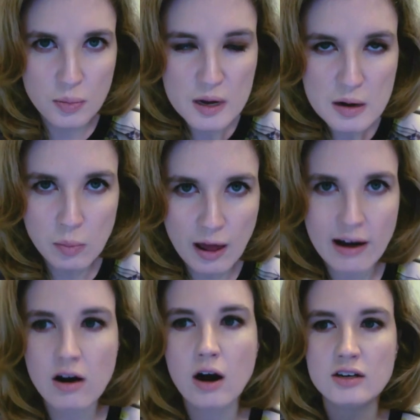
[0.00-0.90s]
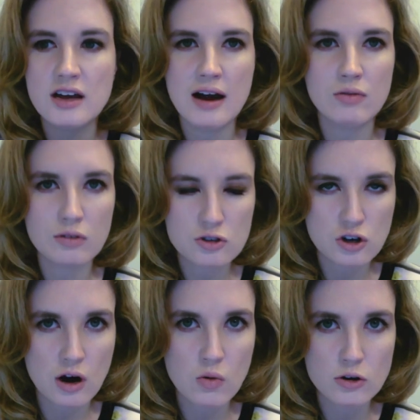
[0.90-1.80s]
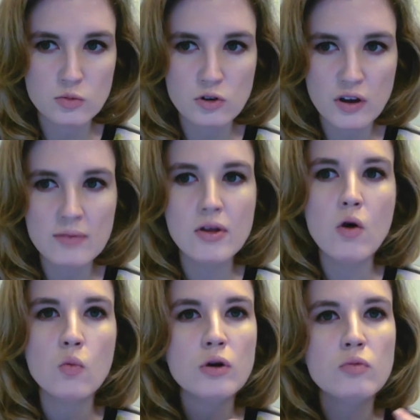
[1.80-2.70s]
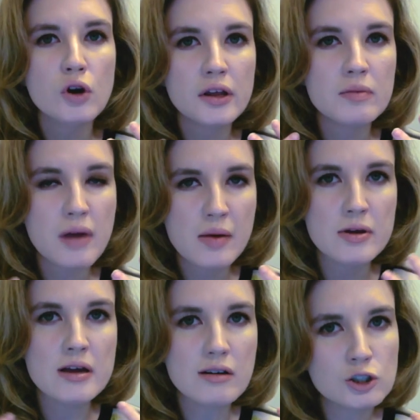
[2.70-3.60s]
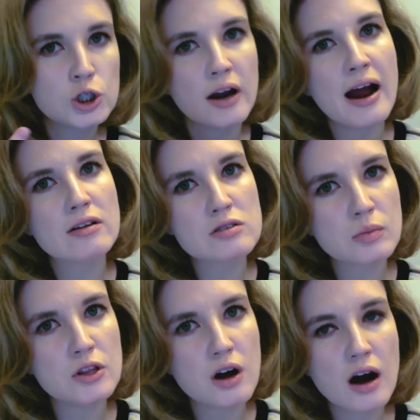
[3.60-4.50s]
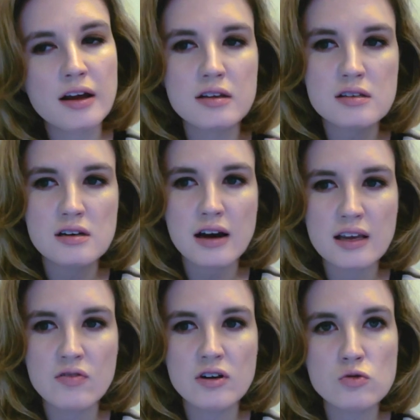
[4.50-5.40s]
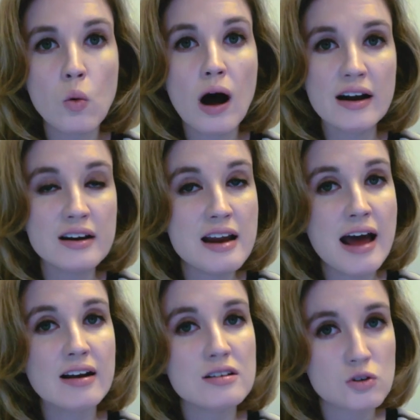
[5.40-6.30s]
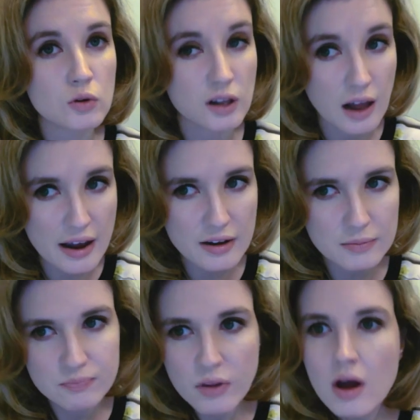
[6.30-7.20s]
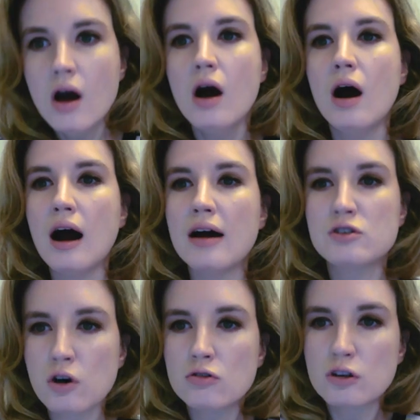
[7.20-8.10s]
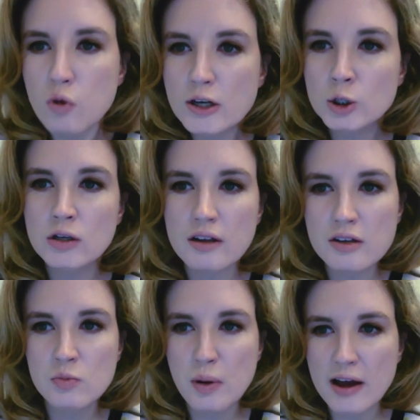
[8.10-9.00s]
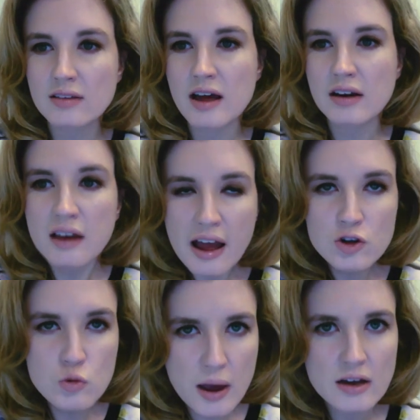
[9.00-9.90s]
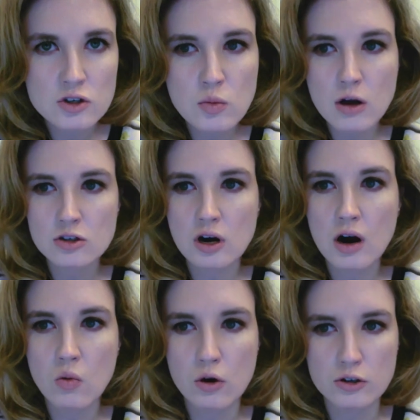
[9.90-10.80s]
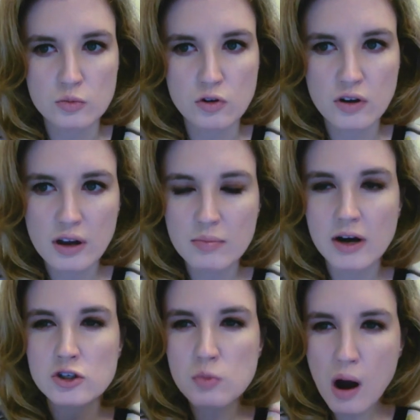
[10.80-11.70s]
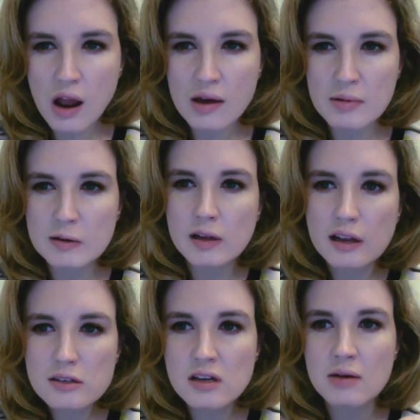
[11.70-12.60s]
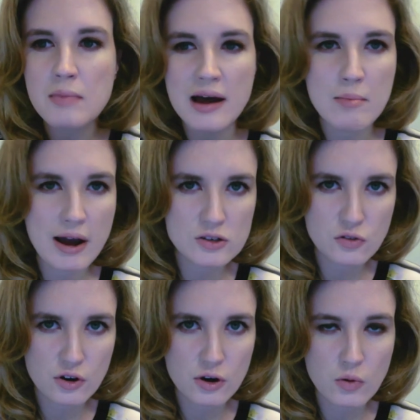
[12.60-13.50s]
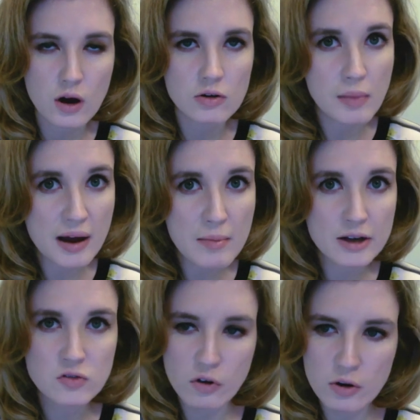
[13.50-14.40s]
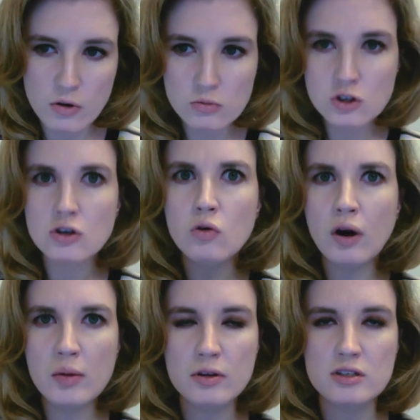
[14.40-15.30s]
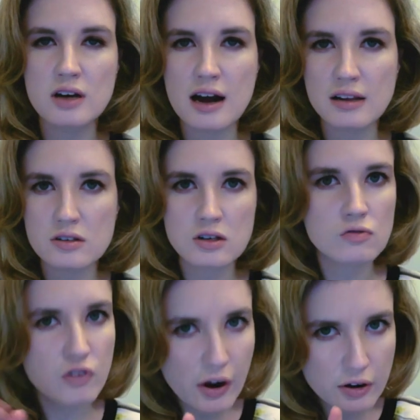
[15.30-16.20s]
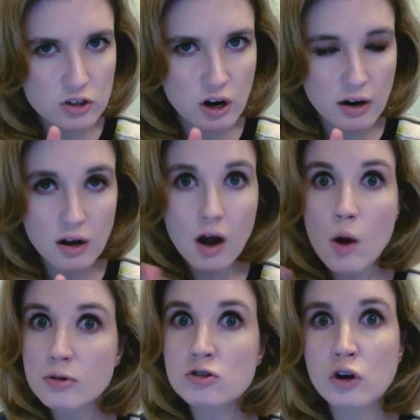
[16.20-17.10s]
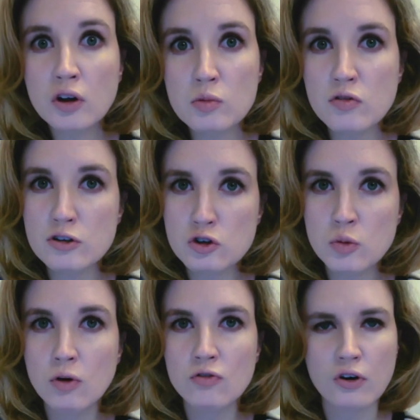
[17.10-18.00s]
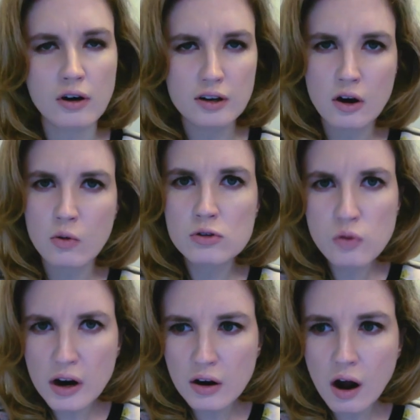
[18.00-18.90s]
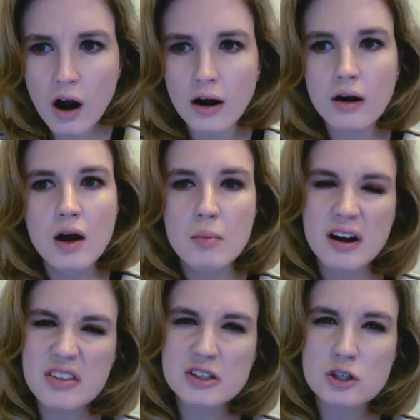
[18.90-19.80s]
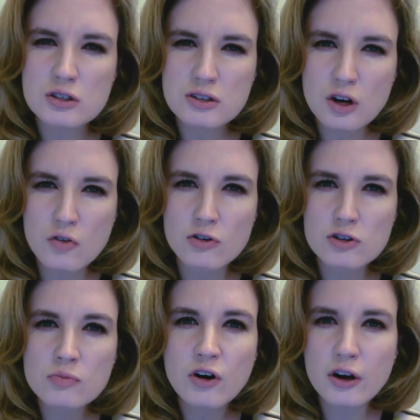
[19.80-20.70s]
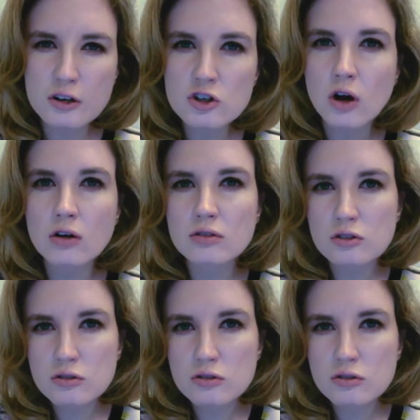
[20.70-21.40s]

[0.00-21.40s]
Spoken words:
be a Black Hawk Down Star Wars movie would really maybe shut out some of the audience and not give it as wide a net as it would like. So the question is begged then, can you make a small Star Wars movie? And by small, I mean, like, let's take Mad Max Fury Road. Mad Max Fury Road was incredibly stylistic, very dark, but certainly a movie suitable for, you know, it was rated R, but I think just, you know, for some very adult